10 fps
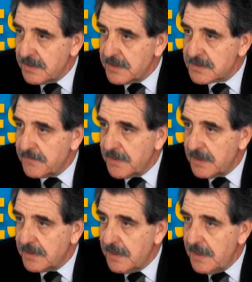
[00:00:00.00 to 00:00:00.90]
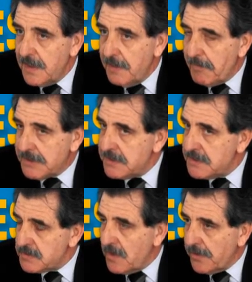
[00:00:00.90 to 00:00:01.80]
in this field. But this
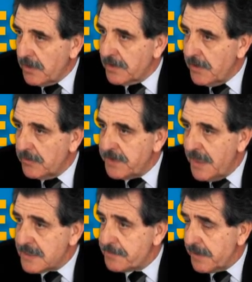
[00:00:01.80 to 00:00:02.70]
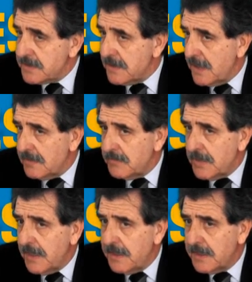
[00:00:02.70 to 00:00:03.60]
is one only of the aspects.
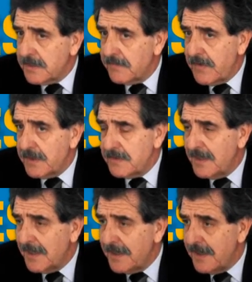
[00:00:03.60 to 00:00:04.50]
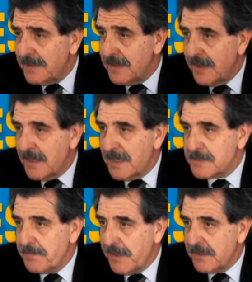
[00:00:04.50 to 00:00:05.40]
Another very delicate
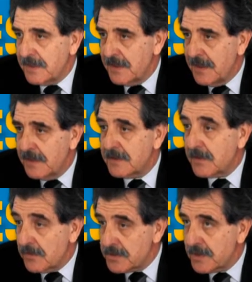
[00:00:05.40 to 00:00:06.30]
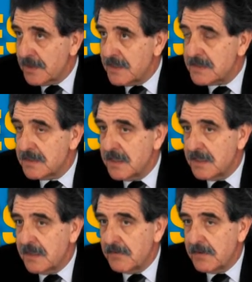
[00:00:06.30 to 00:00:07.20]
aspect and crucial is
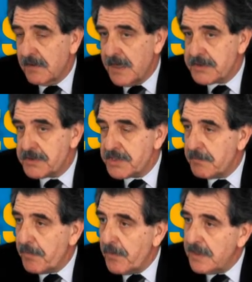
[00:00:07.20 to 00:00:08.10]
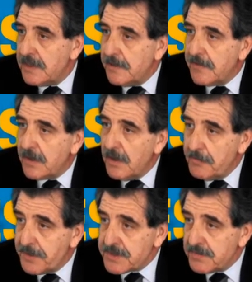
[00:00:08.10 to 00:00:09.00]
the relationship with the
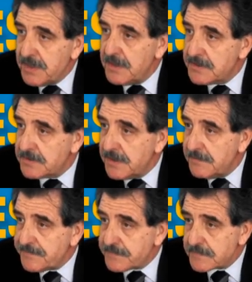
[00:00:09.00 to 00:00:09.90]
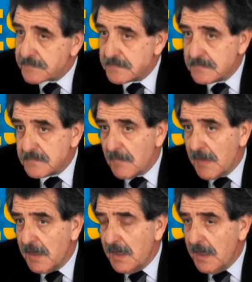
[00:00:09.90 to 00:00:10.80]
companies, with industry.
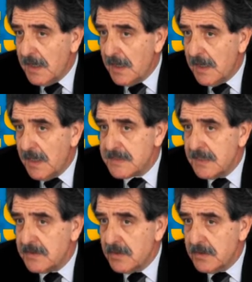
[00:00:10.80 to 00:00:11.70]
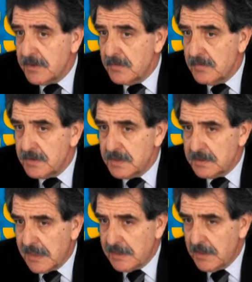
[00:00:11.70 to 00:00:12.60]
As I told you, the
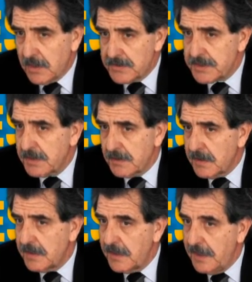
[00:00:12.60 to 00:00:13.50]
technological